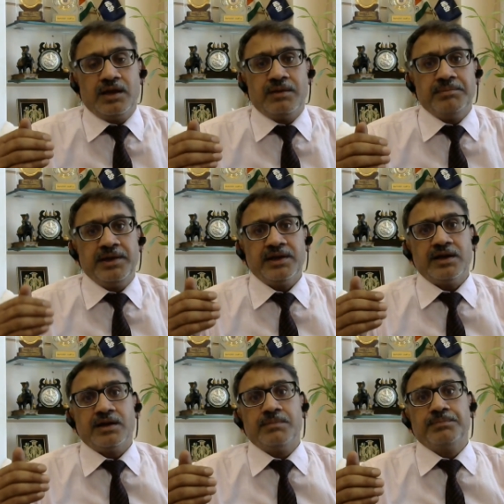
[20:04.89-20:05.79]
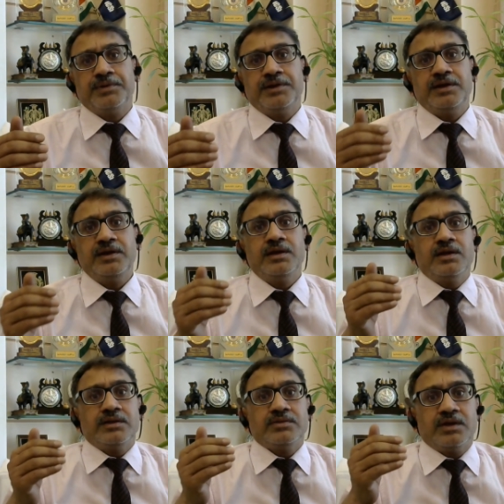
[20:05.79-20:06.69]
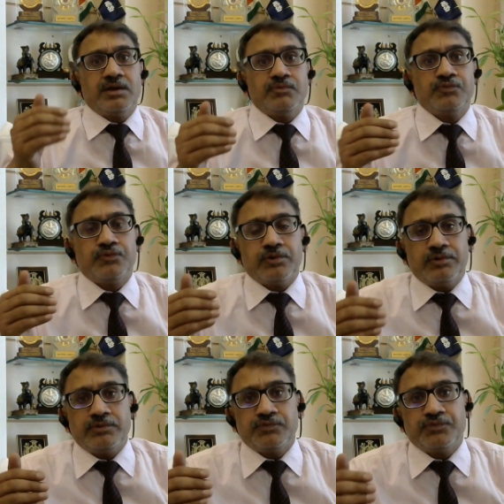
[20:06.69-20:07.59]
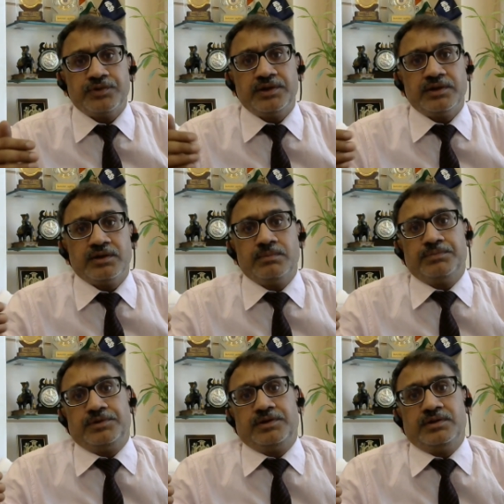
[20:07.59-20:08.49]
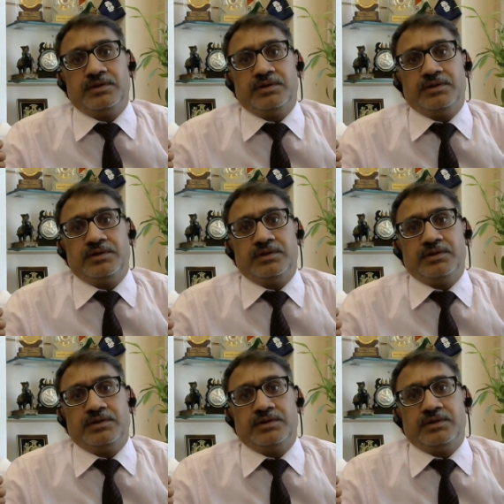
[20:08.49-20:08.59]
make a company the fraud free company?